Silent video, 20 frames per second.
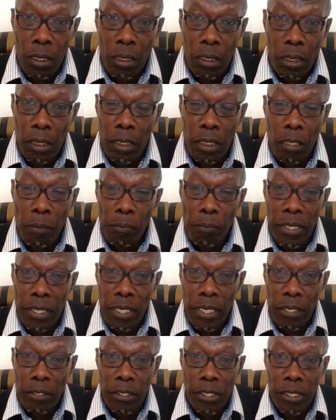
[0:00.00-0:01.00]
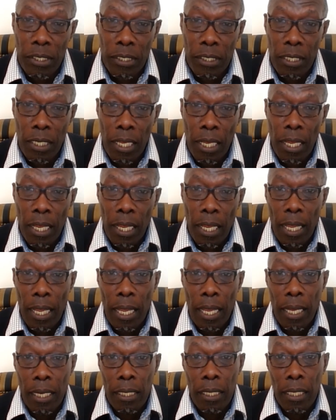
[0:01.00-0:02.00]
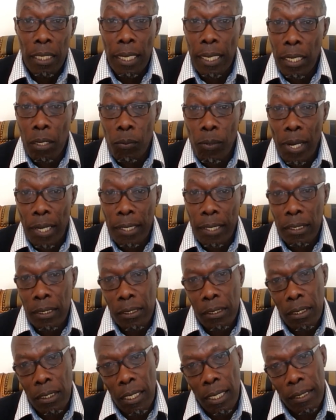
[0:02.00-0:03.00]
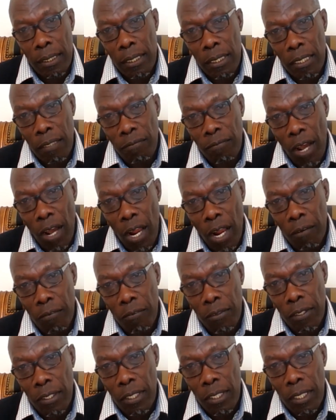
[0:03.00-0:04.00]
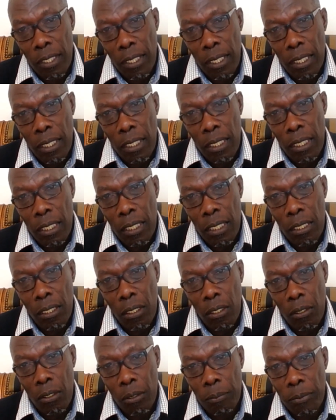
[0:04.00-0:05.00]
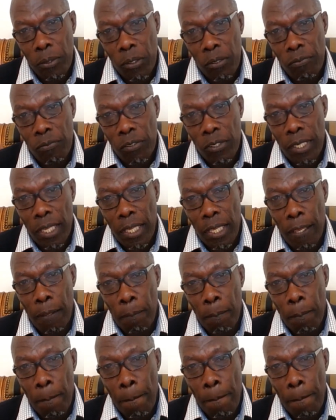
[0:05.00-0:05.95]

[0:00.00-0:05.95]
the intermediaries, and anyone that is involved in our beautiful game